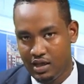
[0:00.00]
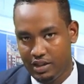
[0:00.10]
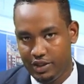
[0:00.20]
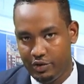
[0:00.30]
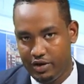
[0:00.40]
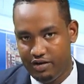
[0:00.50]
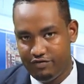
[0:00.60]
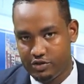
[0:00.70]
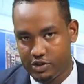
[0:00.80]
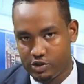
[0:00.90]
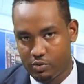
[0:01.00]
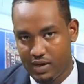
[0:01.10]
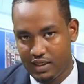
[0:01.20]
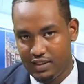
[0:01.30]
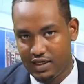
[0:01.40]
The UNF is in
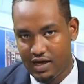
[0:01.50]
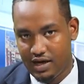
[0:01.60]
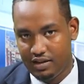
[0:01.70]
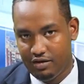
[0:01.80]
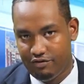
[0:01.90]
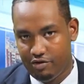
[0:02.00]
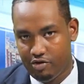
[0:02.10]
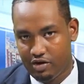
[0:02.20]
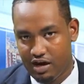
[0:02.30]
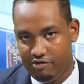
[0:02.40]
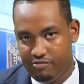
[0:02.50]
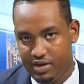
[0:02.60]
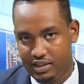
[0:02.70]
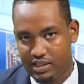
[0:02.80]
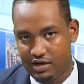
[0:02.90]
Somalia and the federal
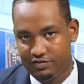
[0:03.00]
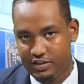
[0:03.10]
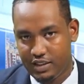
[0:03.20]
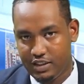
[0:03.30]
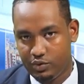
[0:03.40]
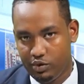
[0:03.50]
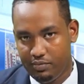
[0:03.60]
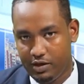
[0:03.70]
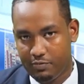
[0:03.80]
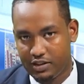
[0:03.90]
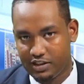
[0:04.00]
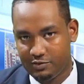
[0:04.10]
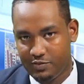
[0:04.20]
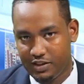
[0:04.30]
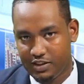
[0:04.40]
government have said women
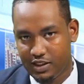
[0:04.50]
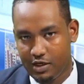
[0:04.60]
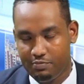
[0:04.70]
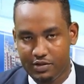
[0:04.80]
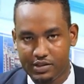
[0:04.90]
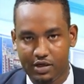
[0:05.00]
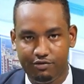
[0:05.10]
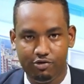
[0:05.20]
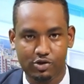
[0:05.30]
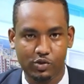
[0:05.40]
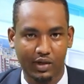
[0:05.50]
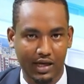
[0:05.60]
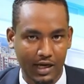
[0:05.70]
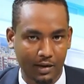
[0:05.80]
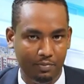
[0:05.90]
participation in peace efforts will
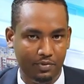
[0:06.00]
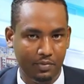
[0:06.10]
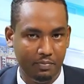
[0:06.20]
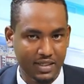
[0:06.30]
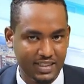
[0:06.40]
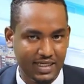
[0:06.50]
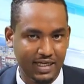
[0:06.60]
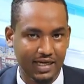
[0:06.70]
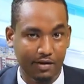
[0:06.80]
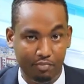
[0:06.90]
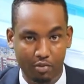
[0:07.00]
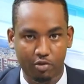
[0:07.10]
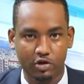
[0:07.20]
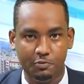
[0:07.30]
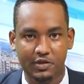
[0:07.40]
help maintain and
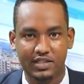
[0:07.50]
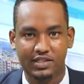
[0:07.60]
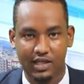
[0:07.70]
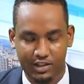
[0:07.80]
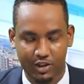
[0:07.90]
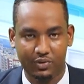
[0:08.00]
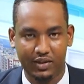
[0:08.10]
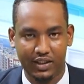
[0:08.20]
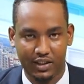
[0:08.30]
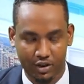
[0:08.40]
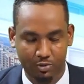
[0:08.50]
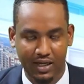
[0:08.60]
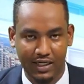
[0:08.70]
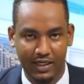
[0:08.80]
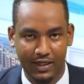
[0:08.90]
promote peace and security in
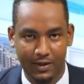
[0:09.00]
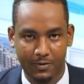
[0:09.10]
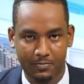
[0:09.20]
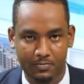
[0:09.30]
Somalia.